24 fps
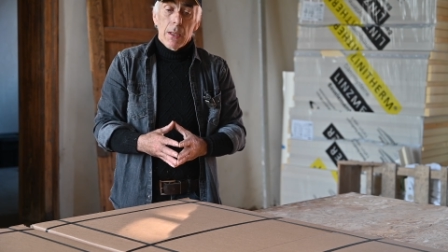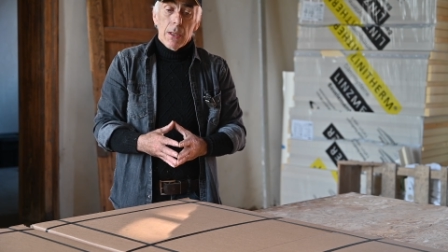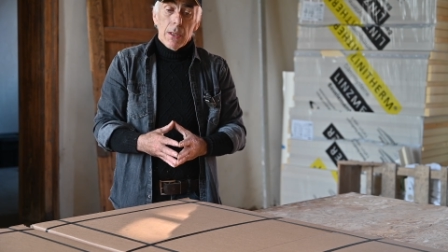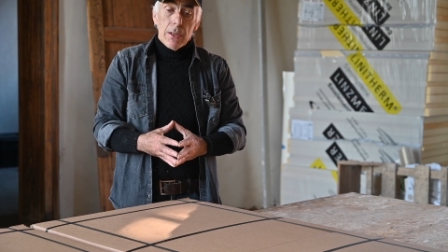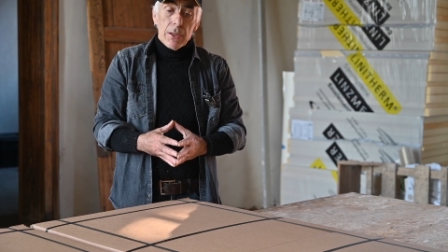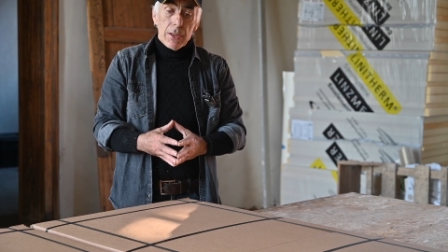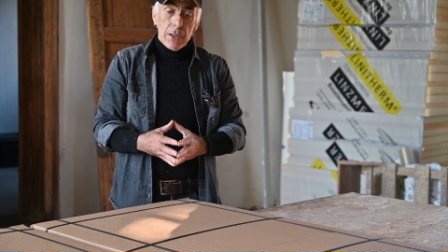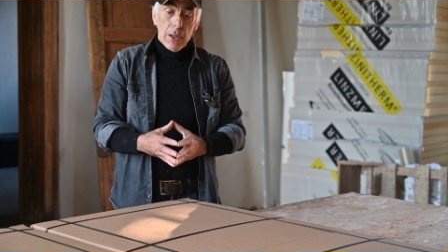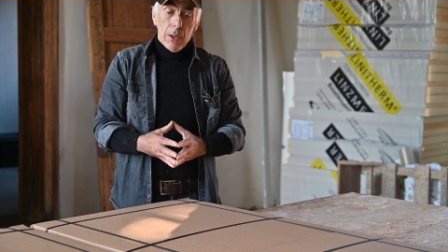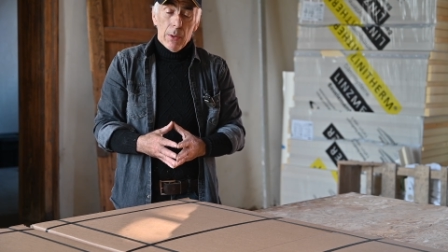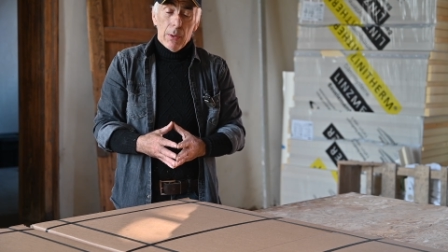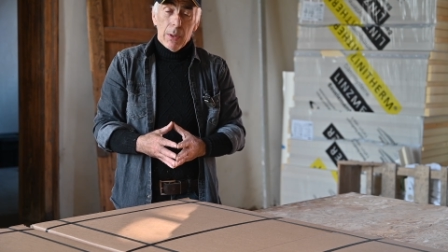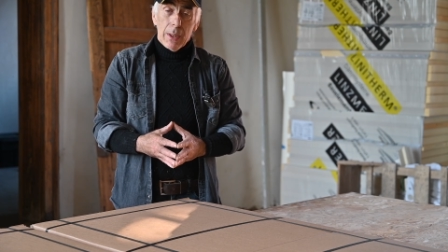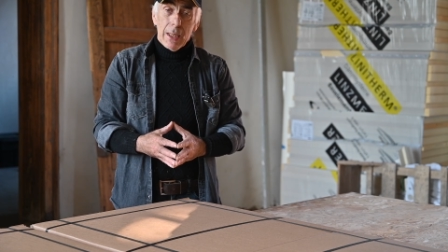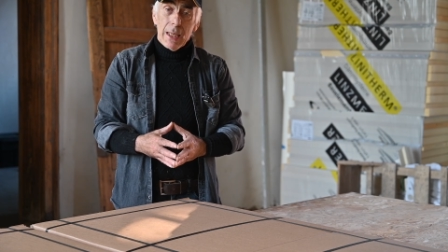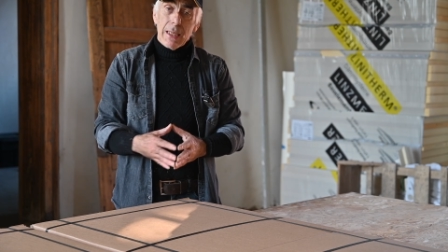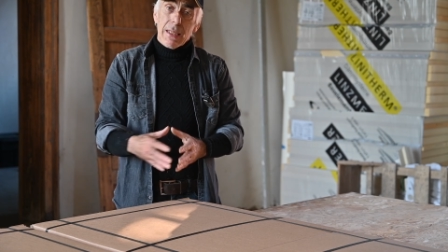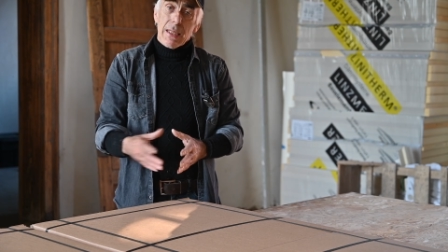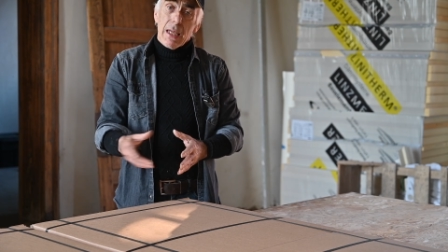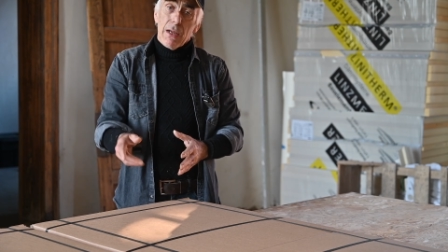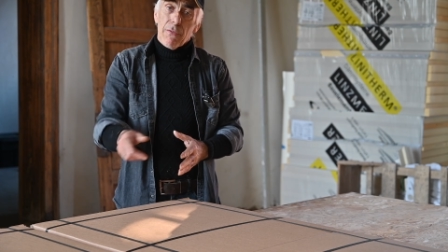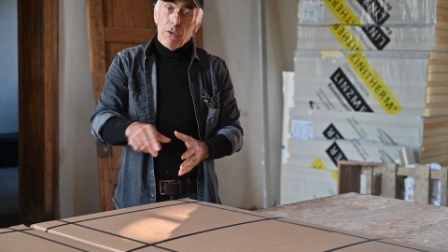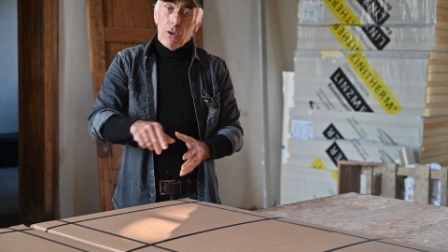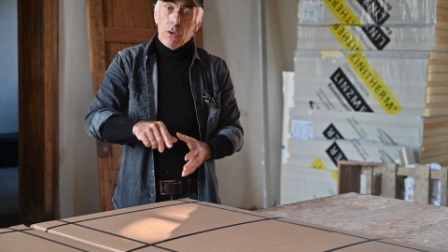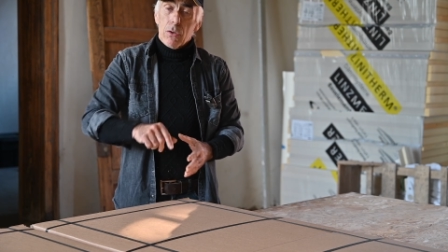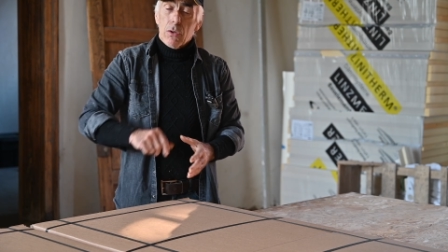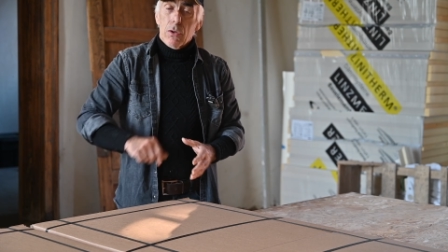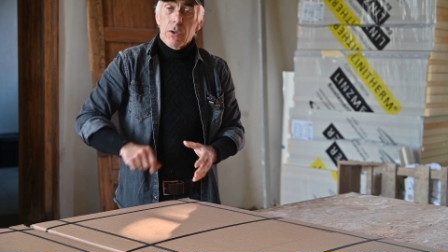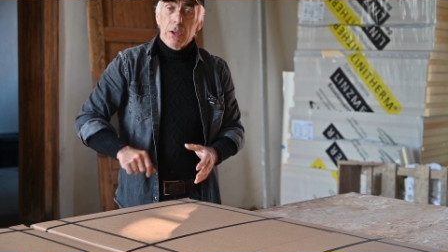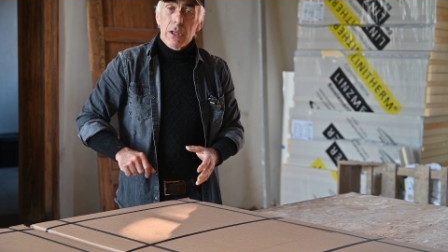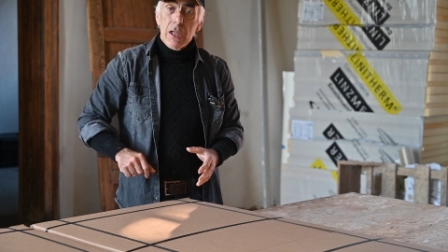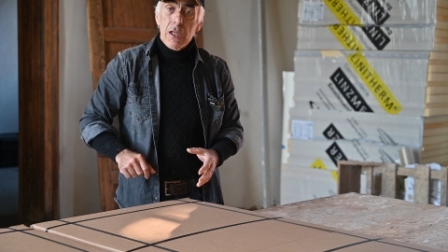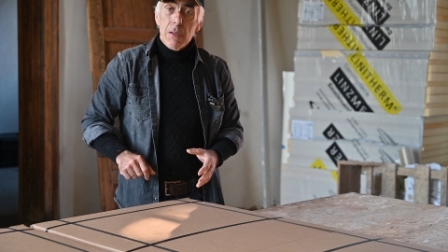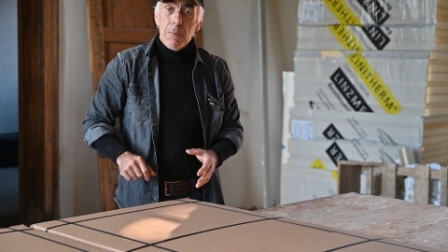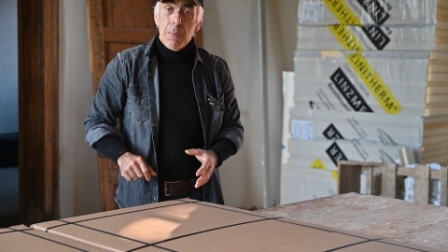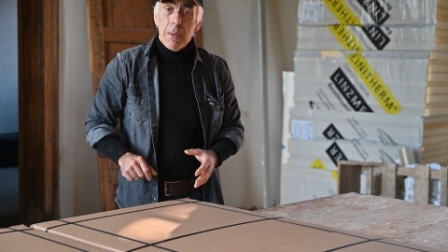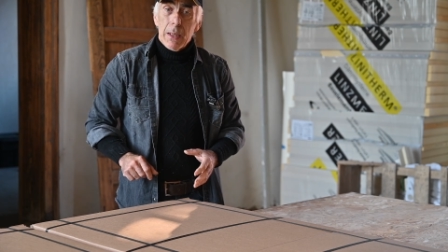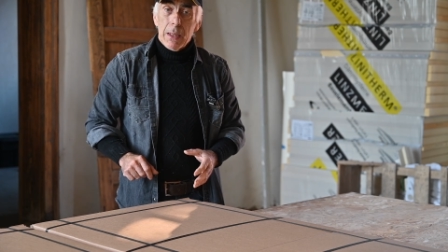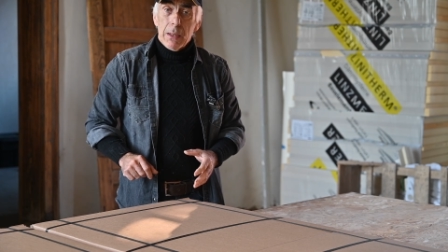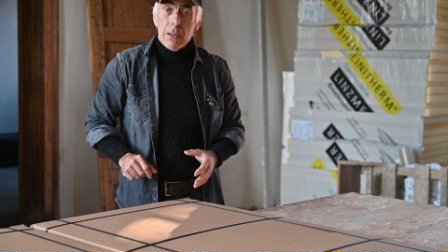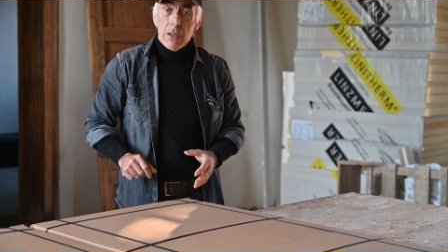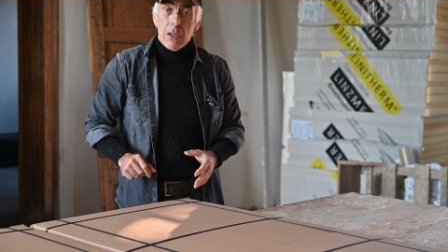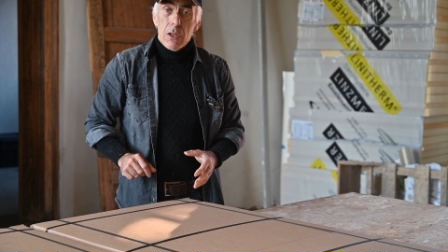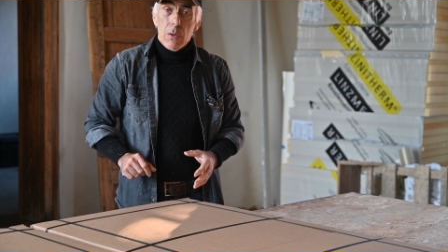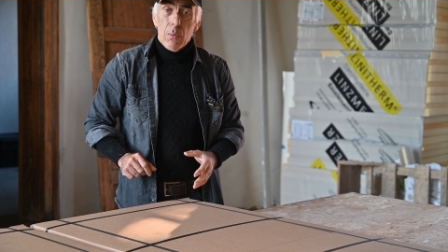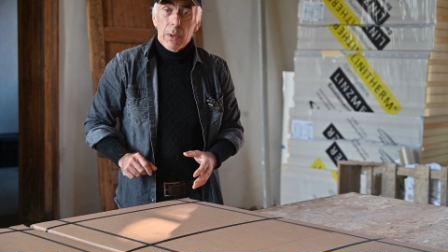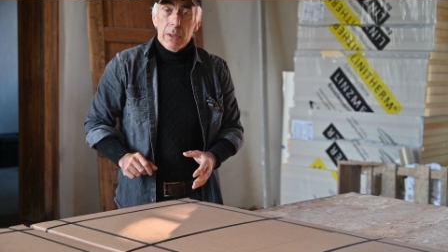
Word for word: So let's have a look on these panels,